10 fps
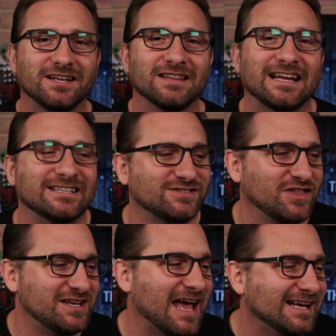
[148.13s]
Like it's
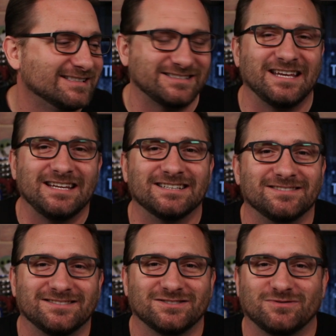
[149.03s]
the
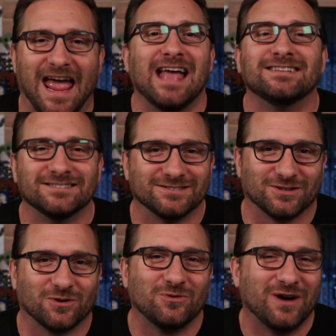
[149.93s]

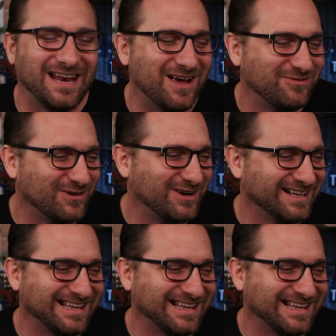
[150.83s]
1910s or whatever